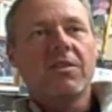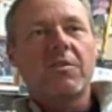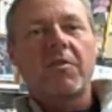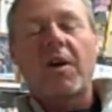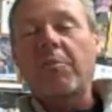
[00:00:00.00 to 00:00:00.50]

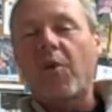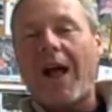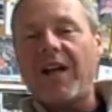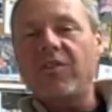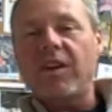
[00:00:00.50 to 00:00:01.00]
some of our
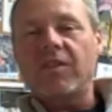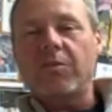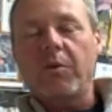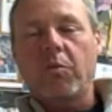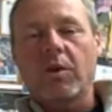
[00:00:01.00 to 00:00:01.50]
projects
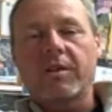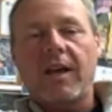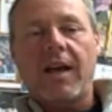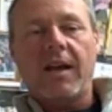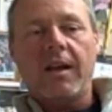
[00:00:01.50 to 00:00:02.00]
that we worked
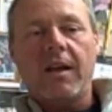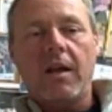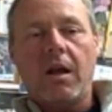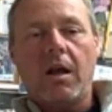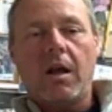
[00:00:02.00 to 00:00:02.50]
on and
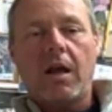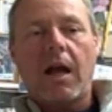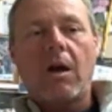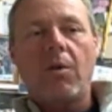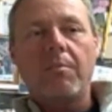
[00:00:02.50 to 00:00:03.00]

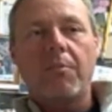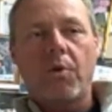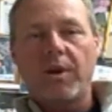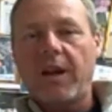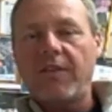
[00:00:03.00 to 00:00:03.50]
how
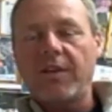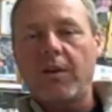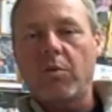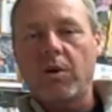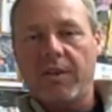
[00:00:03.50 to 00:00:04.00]
important I think
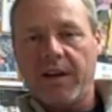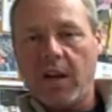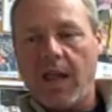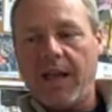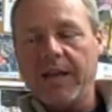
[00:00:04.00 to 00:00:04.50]
they were to the
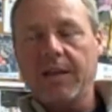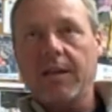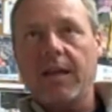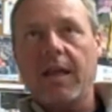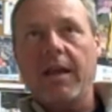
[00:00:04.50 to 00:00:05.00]
client
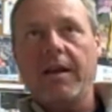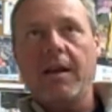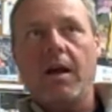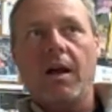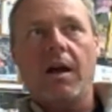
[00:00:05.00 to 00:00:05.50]

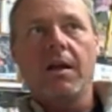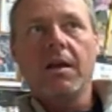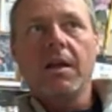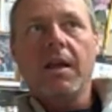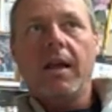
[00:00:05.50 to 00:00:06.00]
and
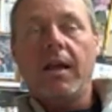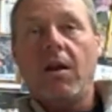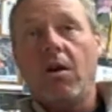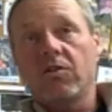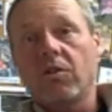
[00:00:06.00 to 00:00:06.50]

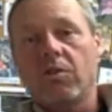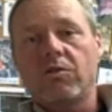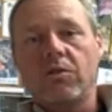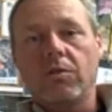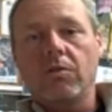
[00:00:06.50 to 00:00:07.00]
also
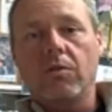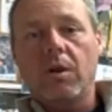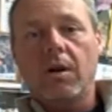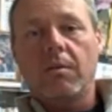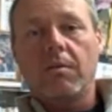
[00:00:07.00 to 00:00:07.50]
to
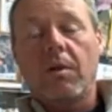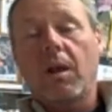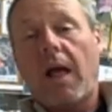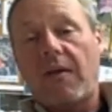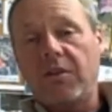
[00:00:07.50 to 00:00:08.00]

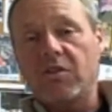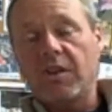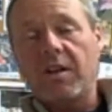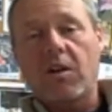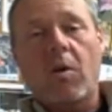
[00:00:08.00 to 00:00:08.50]

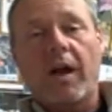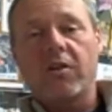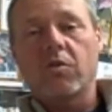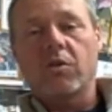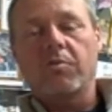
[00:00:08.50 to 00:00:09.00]
obviously to
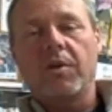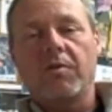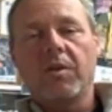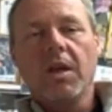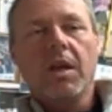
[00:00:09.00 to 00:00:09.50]
Aquatic Source,
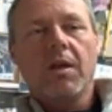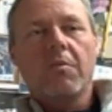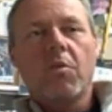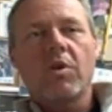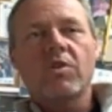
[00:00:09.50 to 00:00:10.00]
but
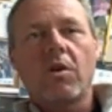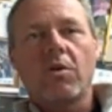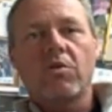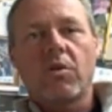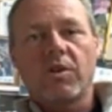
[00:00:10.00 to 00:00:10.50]
more
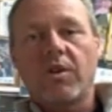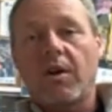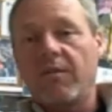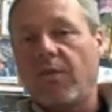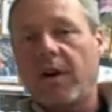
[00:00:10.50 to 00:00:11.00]
so towards
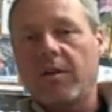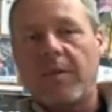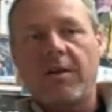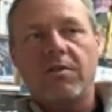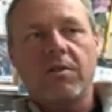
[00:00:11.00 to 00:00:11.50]
our
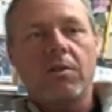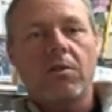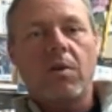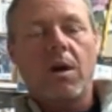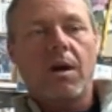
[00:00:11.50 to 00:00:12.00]
environment
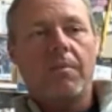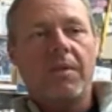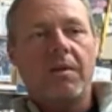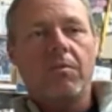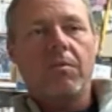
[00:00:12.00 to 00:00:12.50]
too,
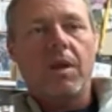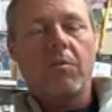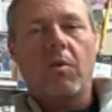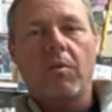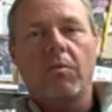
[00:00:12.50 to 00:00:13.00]

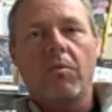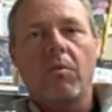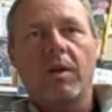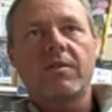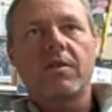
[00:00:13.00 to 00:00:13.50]
and
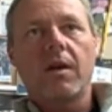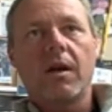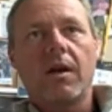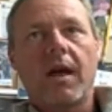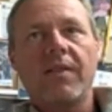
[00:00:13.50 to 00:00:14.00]
what
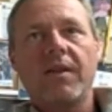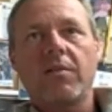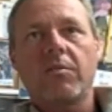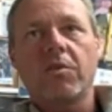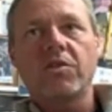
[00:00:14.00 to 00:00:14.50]
I
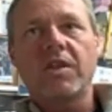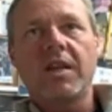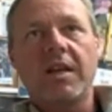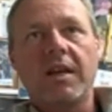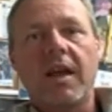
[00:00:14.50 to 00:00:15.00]
think we're
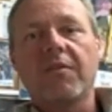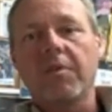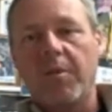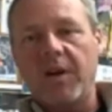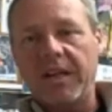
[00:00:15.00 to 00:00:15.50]
seeing
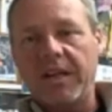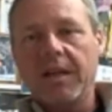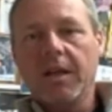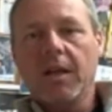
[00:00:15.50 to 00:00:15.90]
everybody